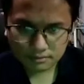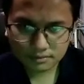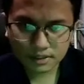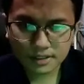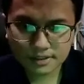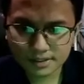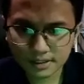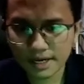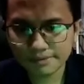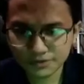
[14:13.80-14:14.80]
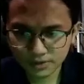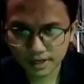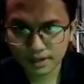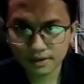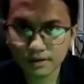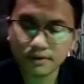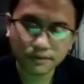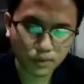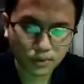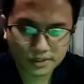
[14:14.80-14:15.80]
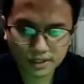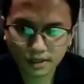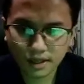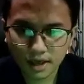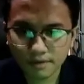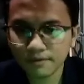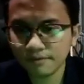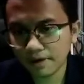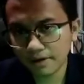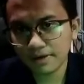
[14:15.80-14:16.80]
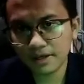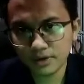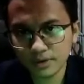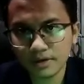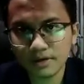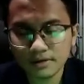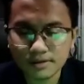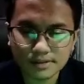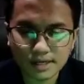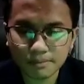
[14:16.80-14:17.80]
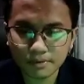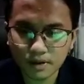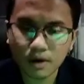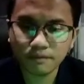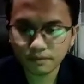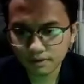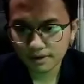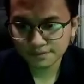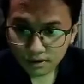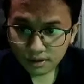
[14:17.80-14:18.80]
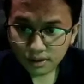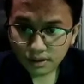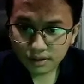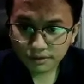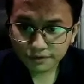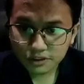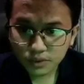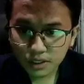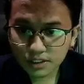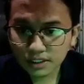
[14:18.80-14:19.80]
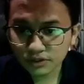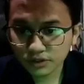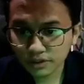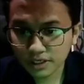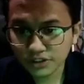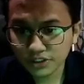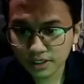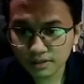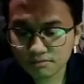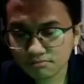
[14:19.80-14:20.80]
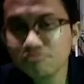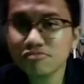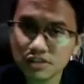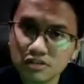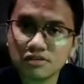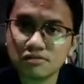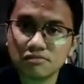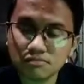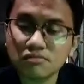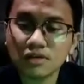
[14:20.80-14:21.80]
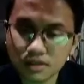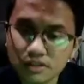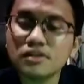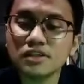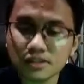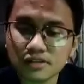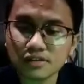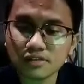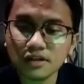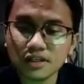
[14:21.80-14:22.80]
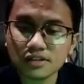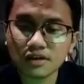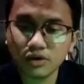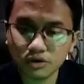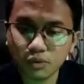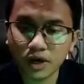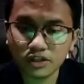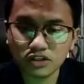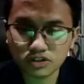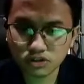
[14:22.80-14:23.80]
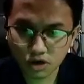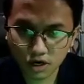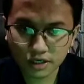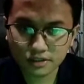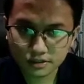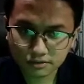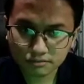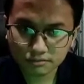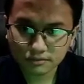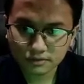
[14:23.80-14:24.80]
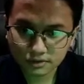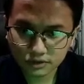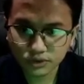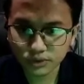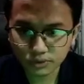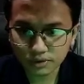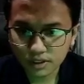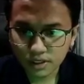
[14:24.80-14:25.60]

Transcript: Let's see the abstract. Of course, they have a very good example of abstract. The first one, the introduction, it is a good way to start to